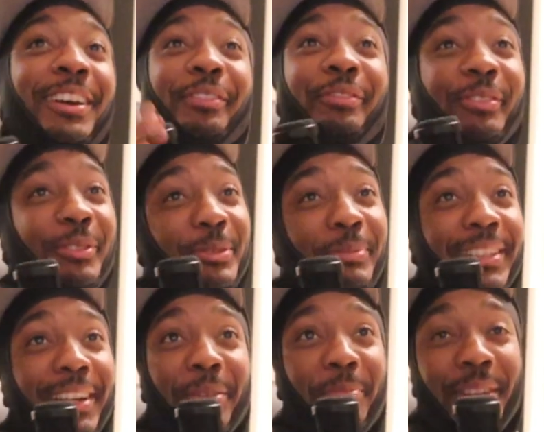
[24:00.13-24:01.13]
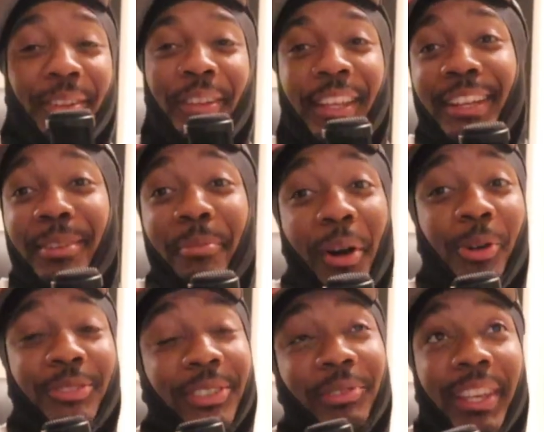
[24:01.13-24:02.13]
it was me, I'd have been hitting them hoes
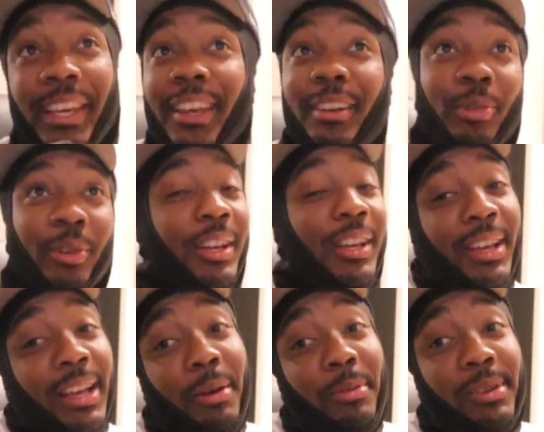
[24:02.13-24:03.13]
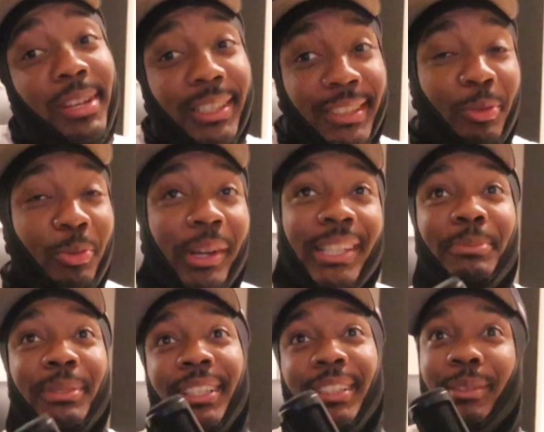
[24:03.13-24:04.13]
on camera. I would let y'all watch me
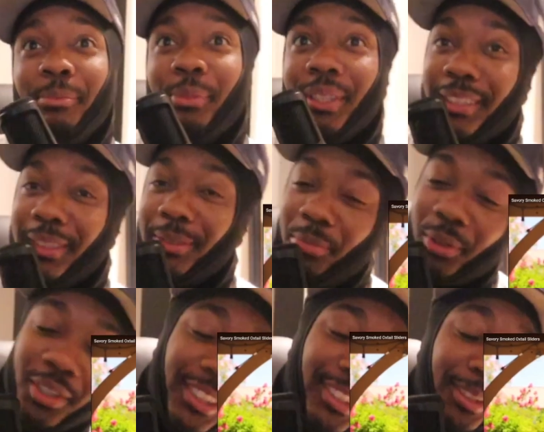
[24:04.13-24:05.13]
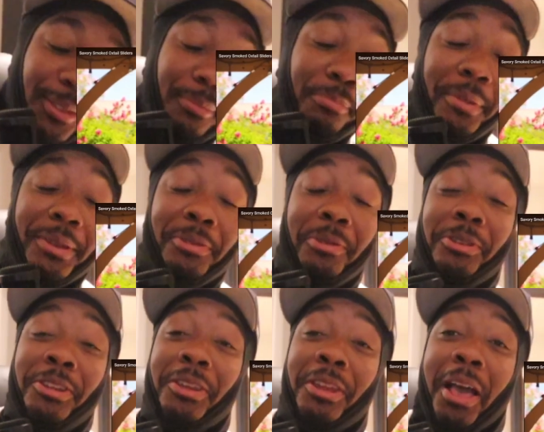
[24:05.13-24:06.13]
eat them bitches, bro, because them bitches look
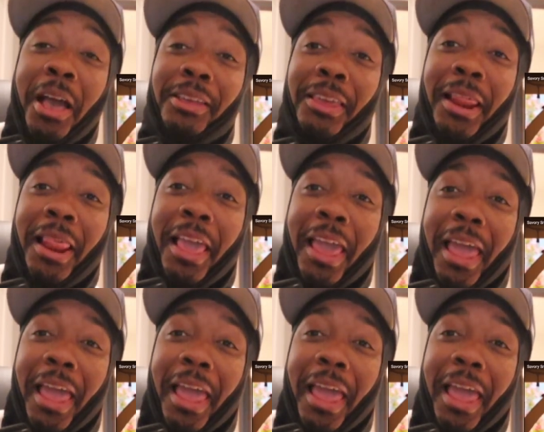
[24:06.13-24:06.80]
succulent.